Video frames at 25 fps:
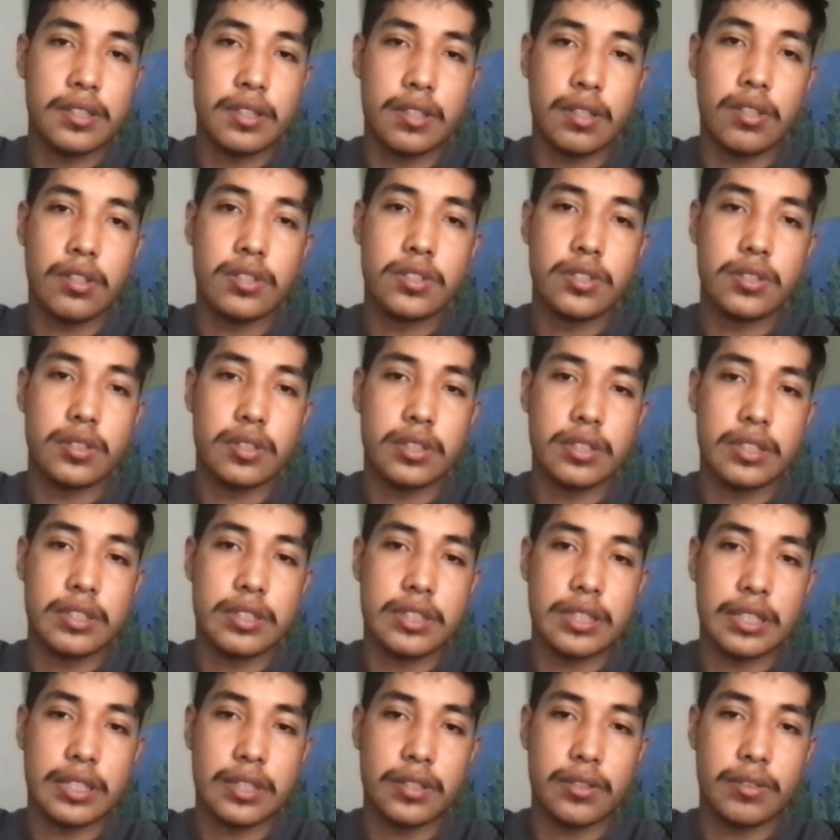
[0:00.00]
also on the
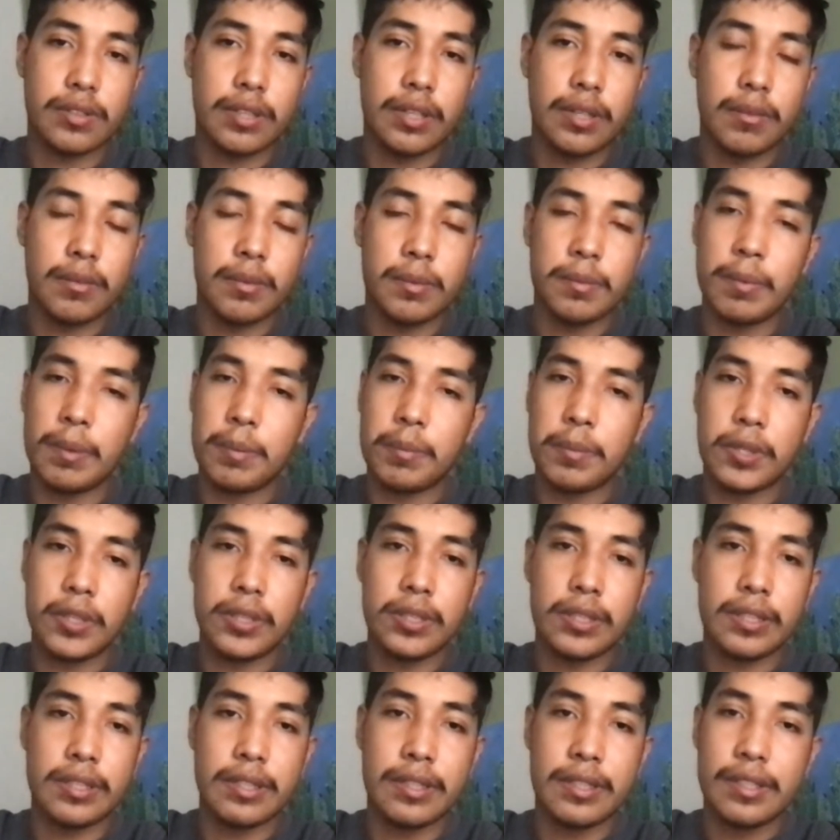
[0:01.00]
second fret. Remember,
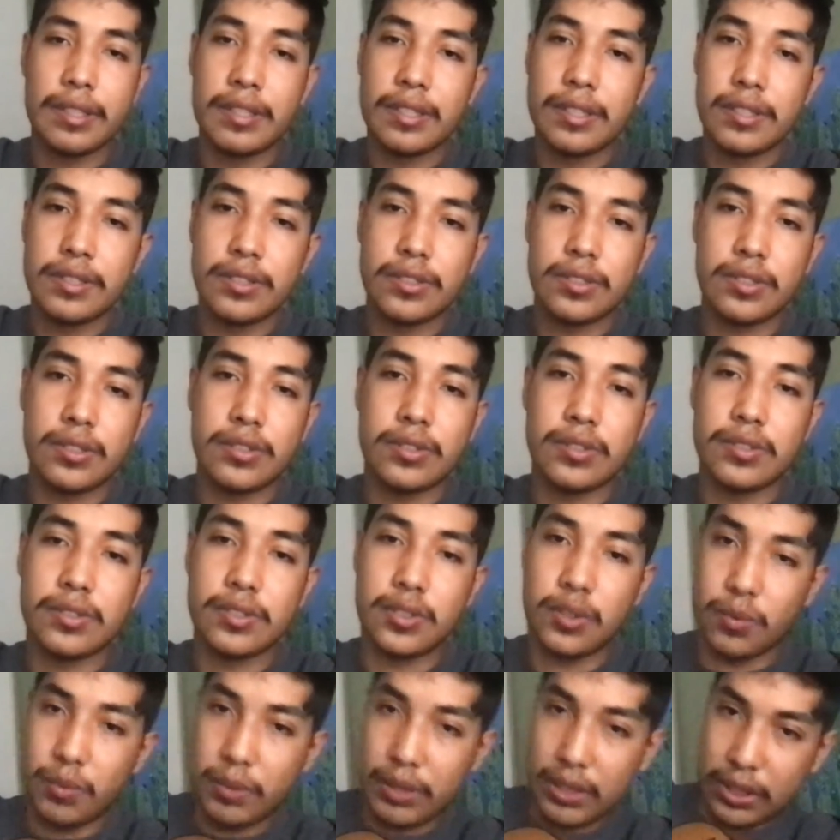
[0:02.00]
don't
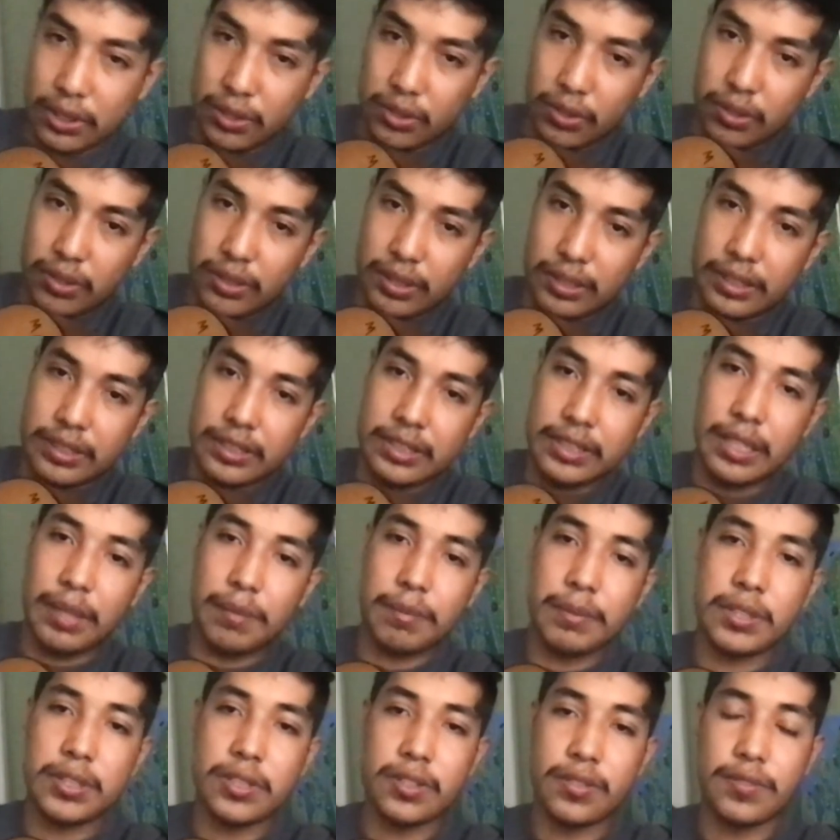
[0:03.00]
really go
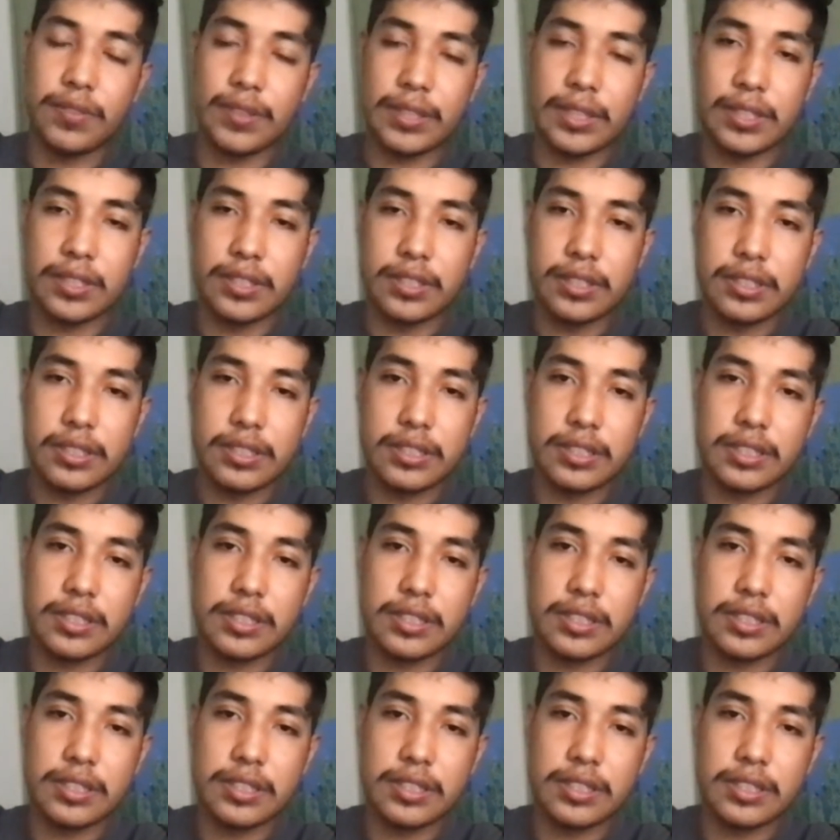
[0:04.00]
jamming your fingers.